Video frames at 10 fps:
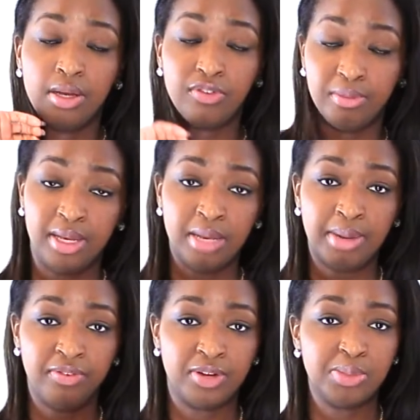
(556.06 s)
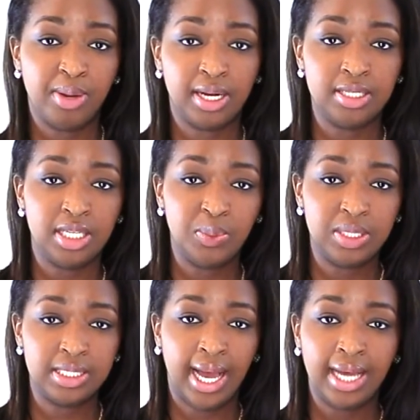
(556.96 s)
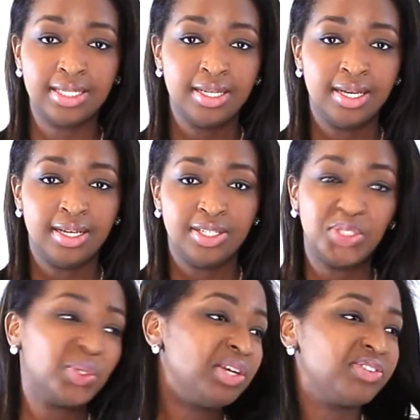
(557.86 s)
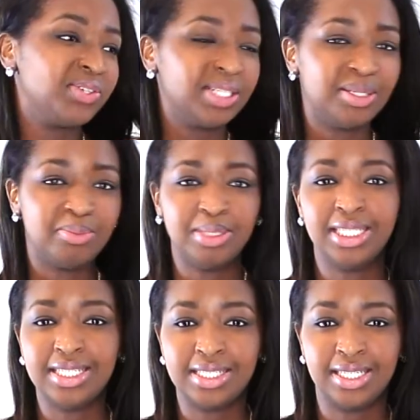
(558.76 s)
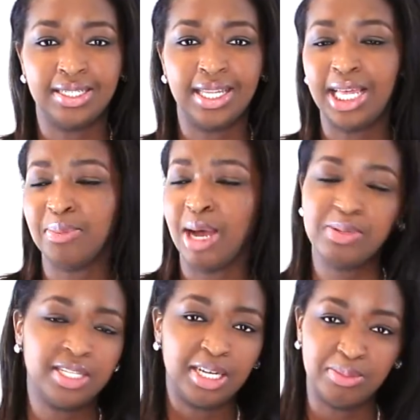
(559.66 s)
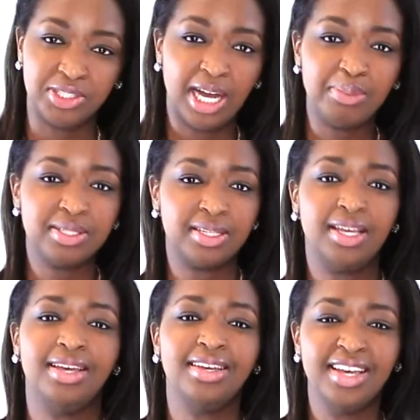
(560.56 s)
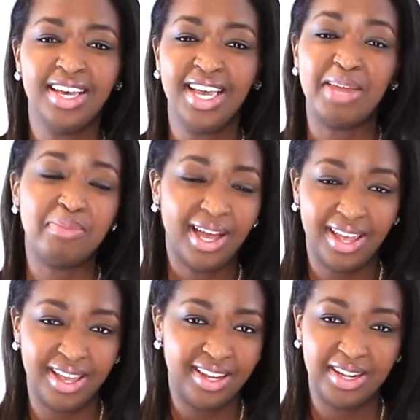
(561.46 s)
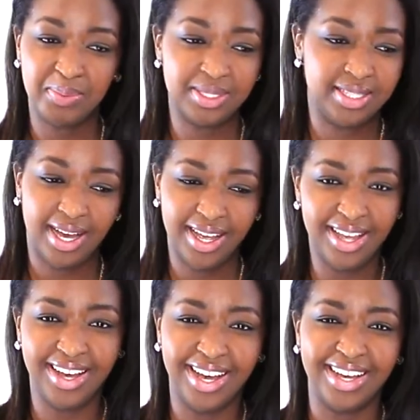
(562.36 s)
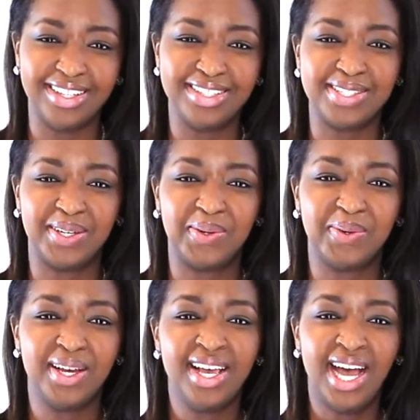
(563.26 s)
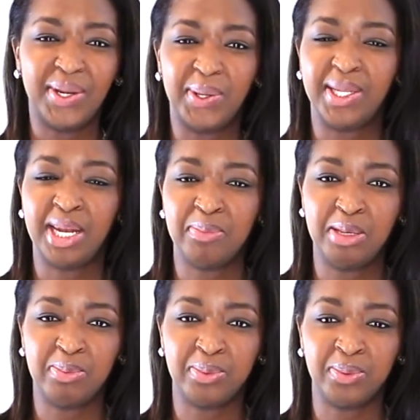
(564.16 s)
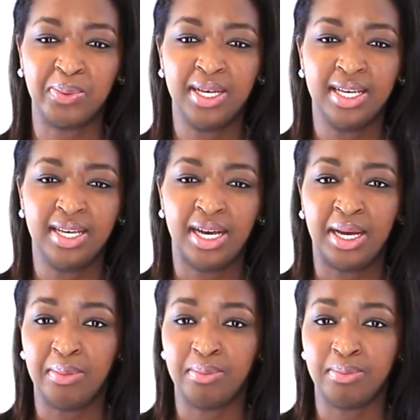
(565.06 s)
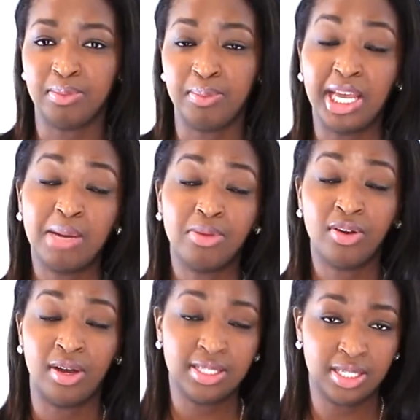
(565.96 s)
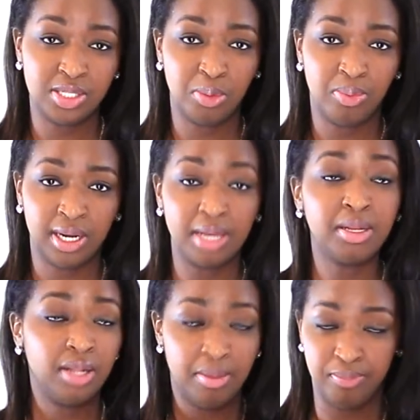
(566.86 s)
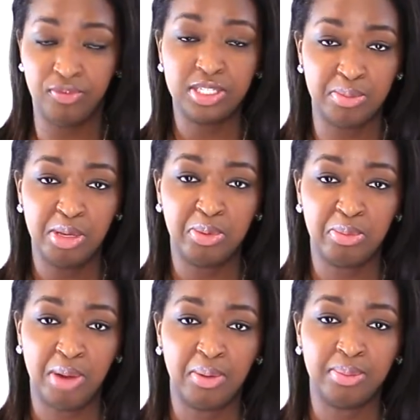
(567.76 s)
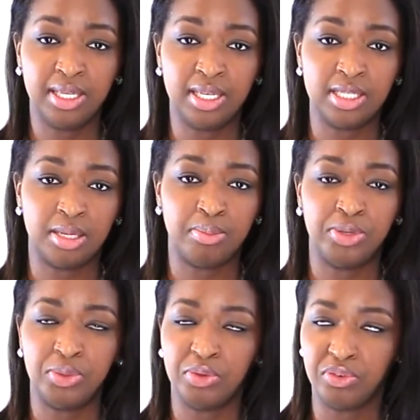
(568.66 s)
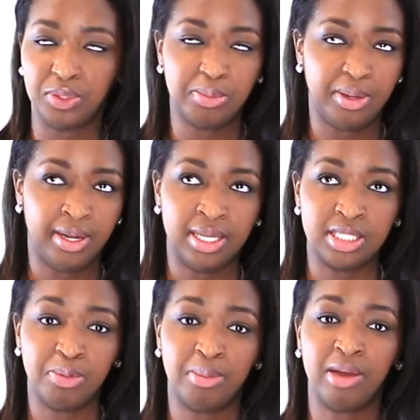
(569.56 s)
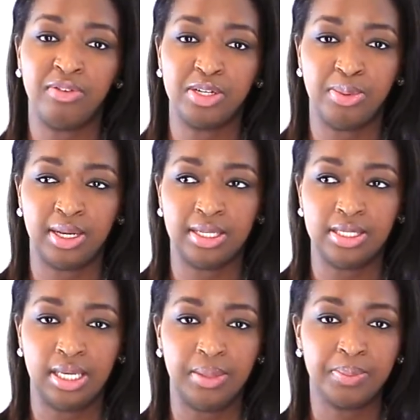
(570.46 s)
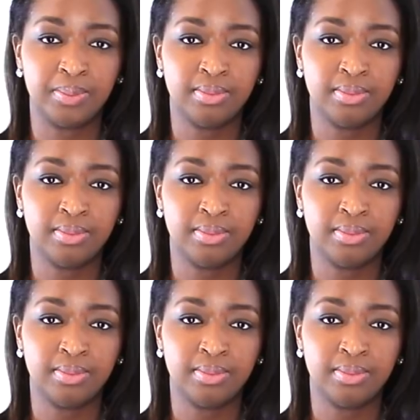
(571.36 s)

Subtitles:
For me, my first pregnancy was not joyful and bliss and lollipops and gumdrops. In my head, it was not. So I know a lot of people may come across as though pregnant, and for some people it probably is a beautiful experience, but my first pregnancy